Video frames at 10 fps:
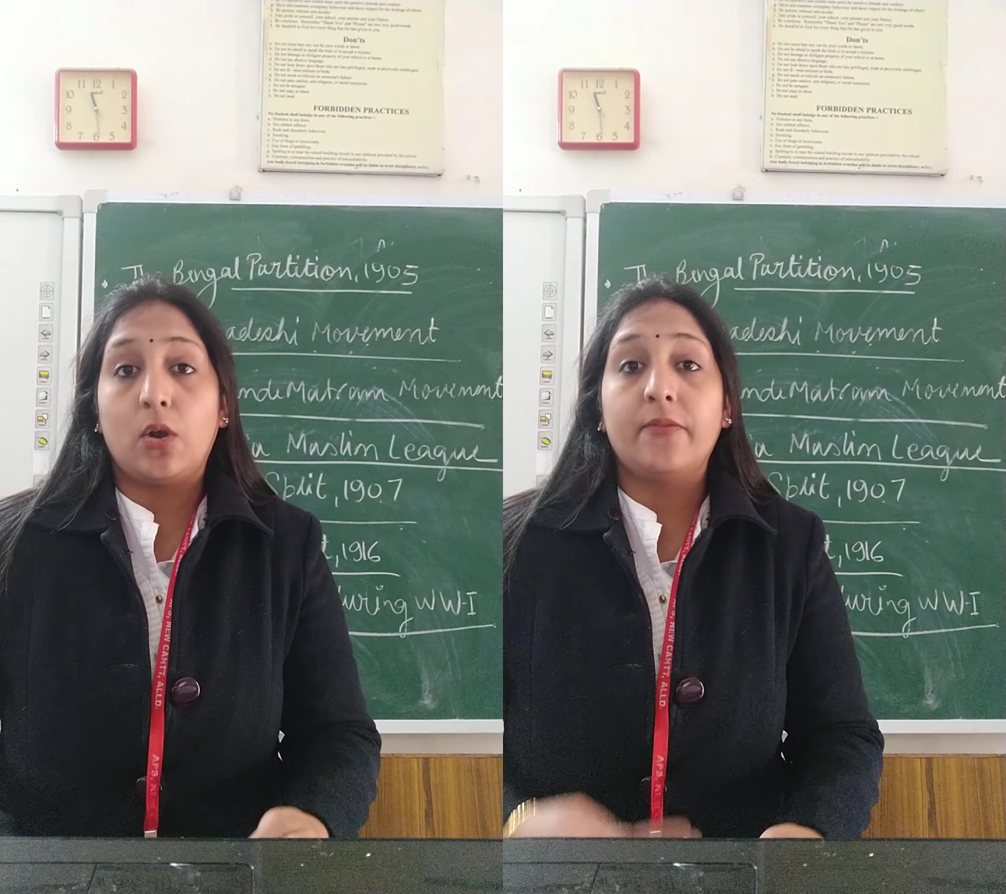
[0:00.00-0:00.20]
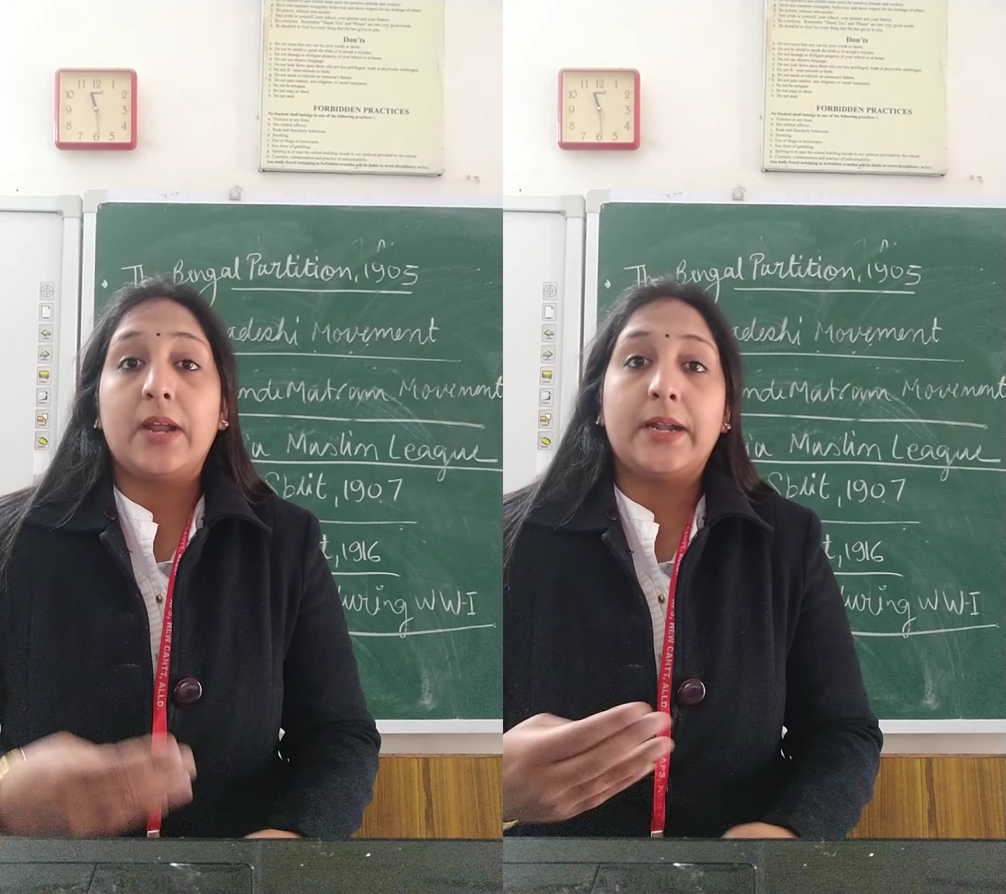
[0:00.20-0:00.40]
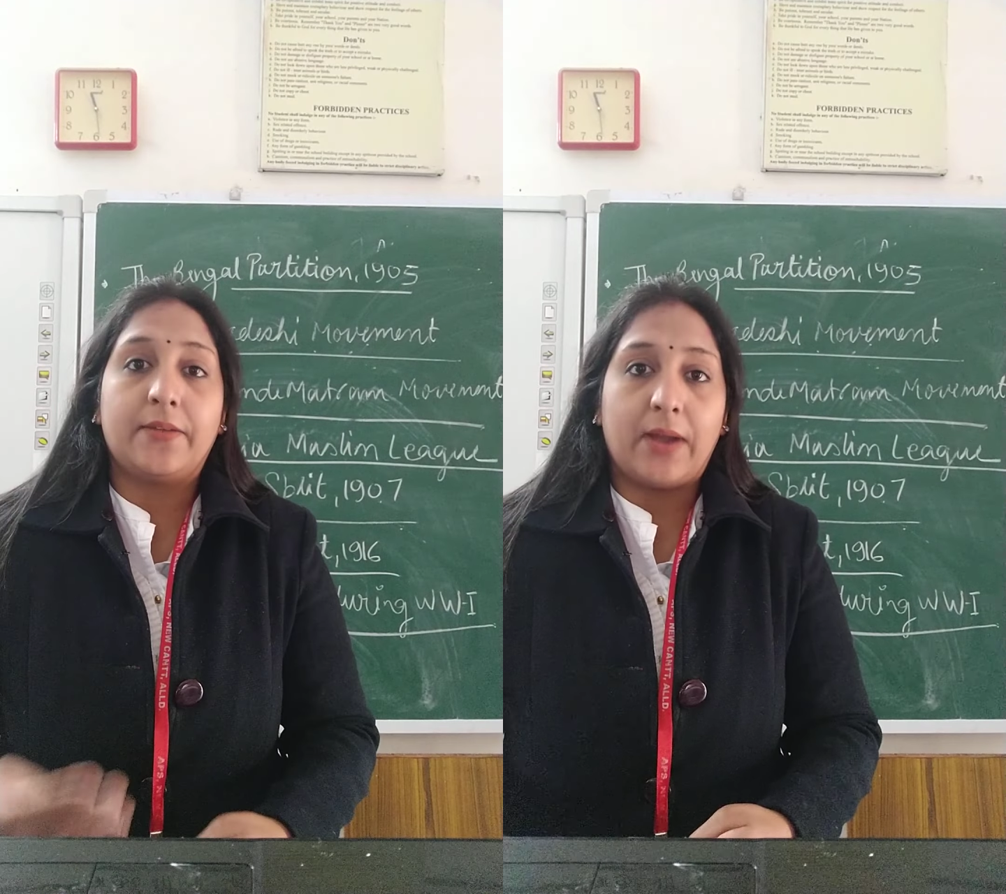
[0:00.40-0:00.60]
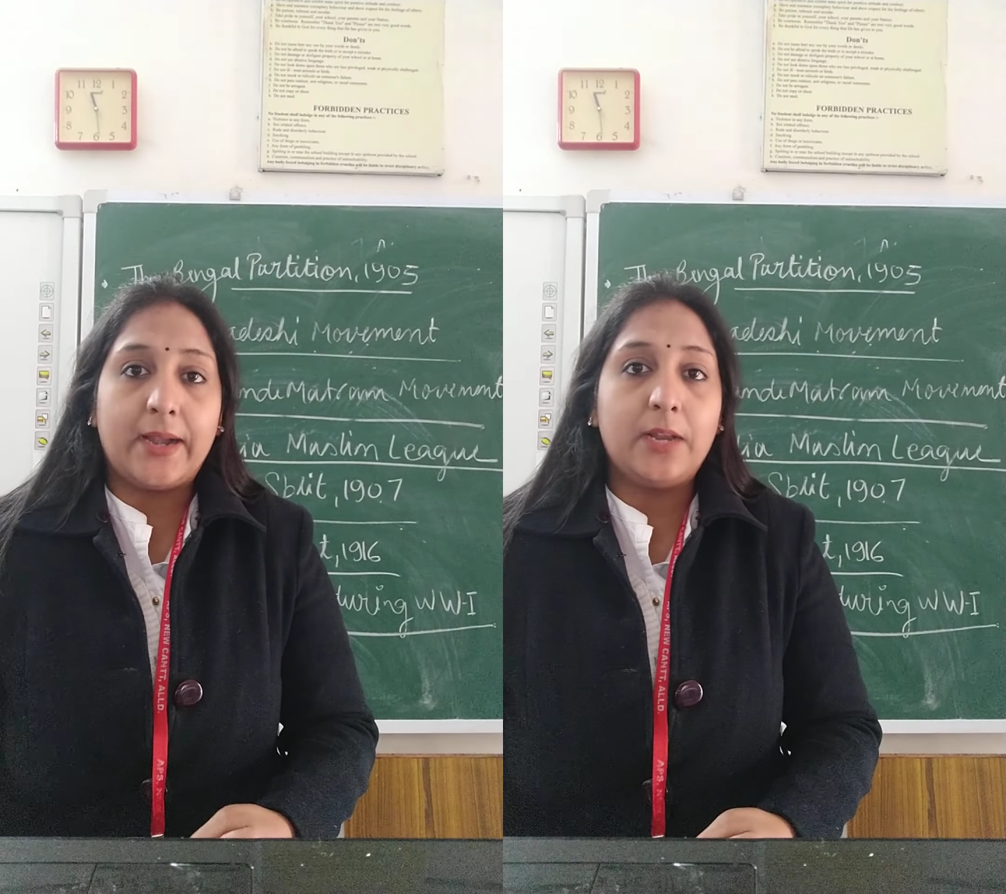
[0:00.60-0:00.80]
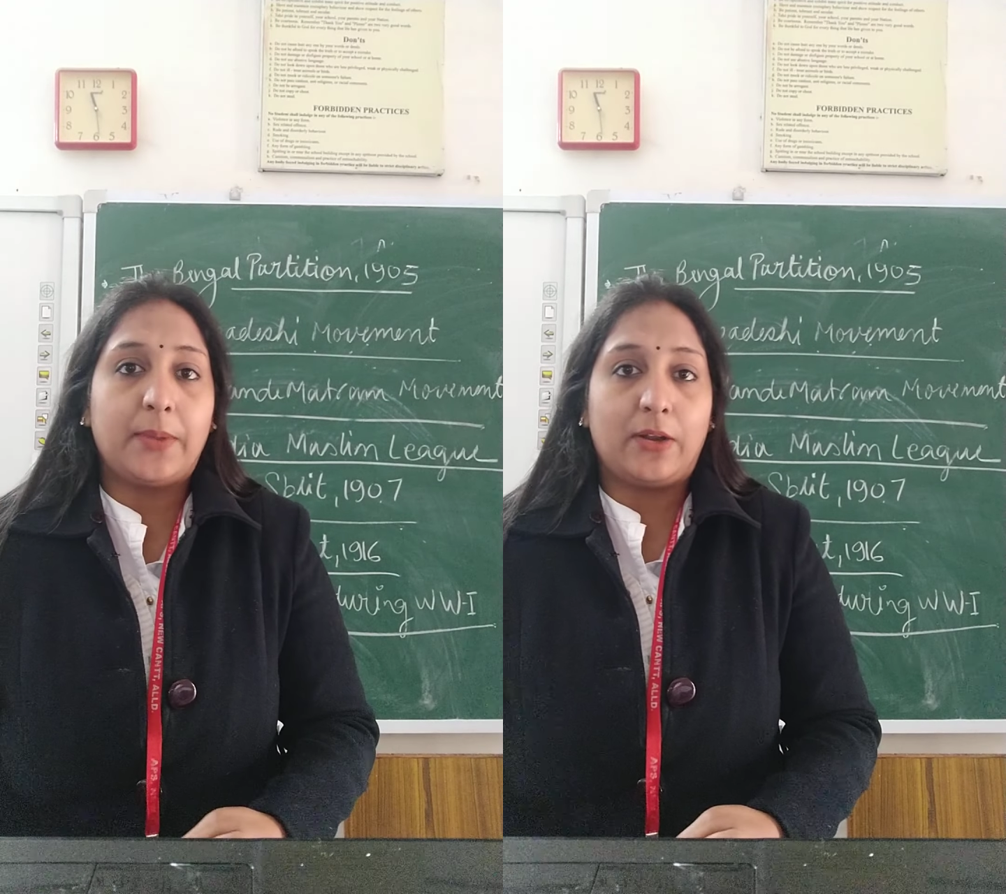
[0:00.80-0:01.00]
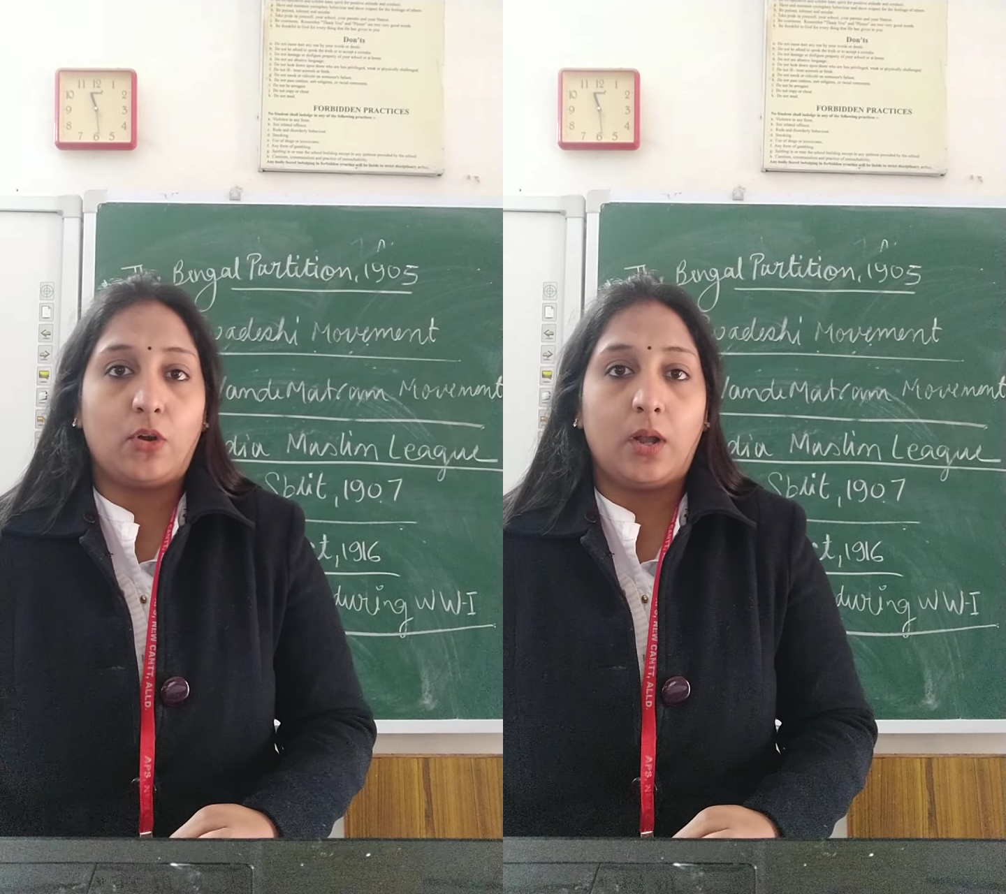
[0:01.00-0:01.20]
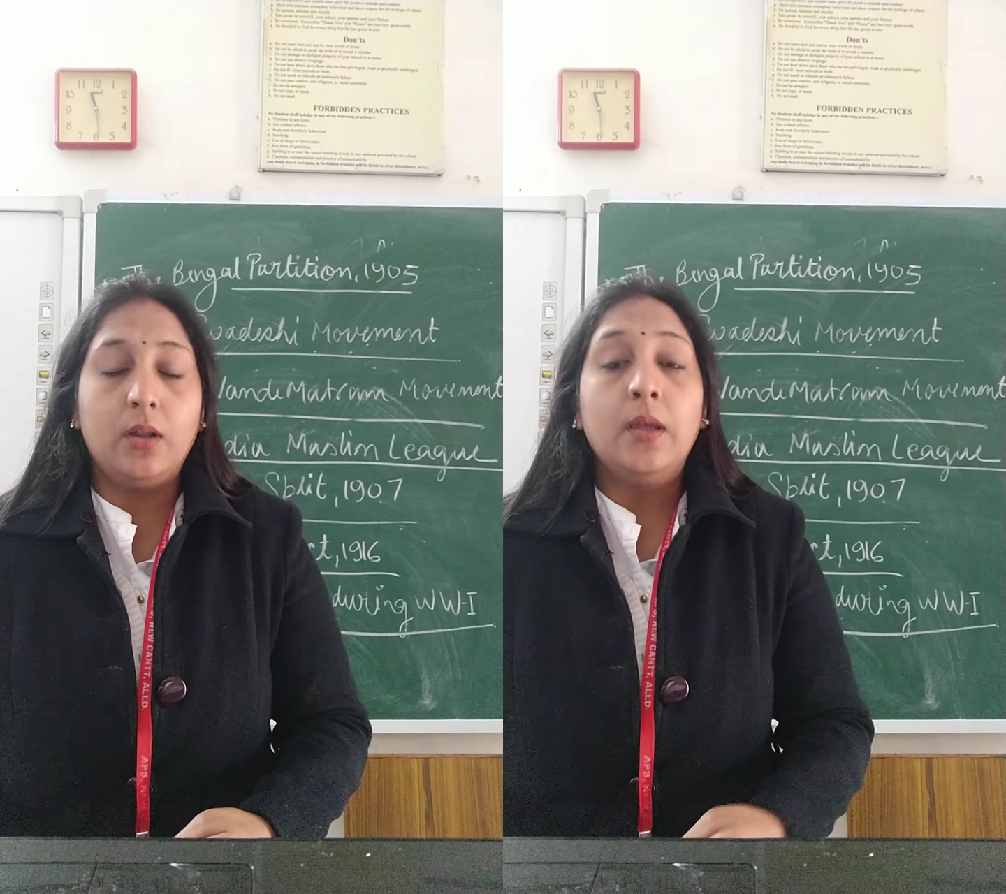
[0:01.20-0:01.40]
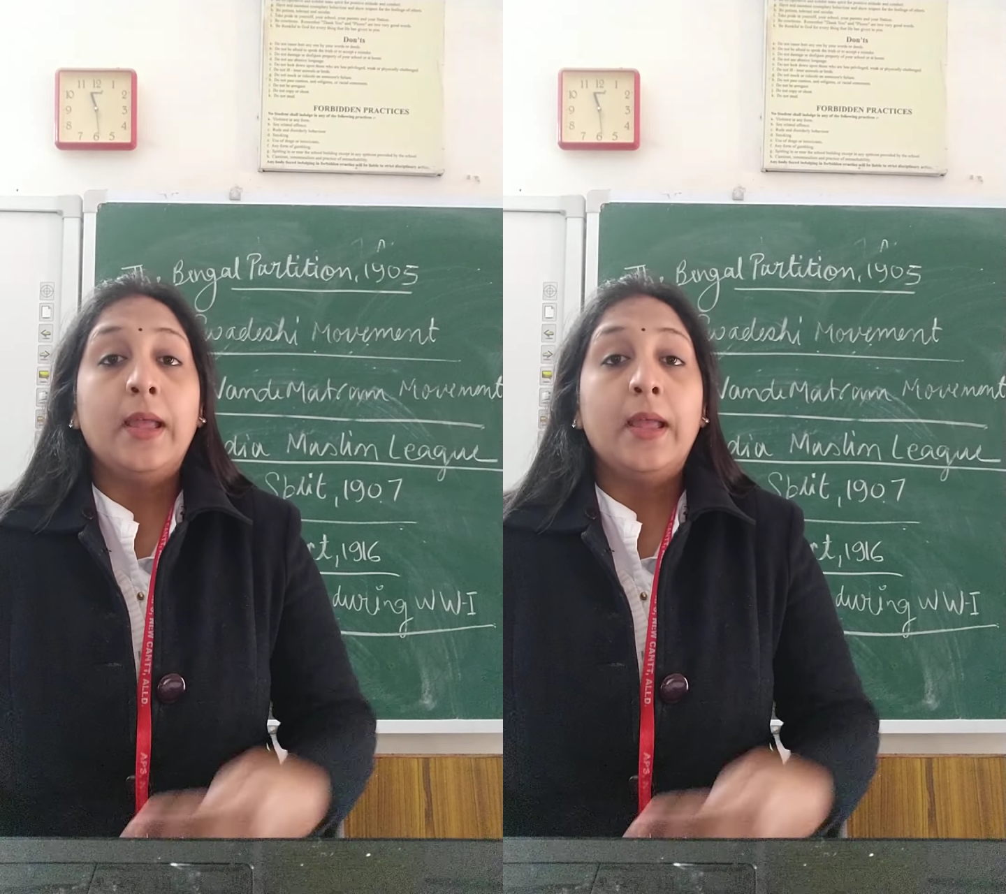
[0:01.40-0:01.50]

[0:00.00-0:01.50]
or we are dividing Bengal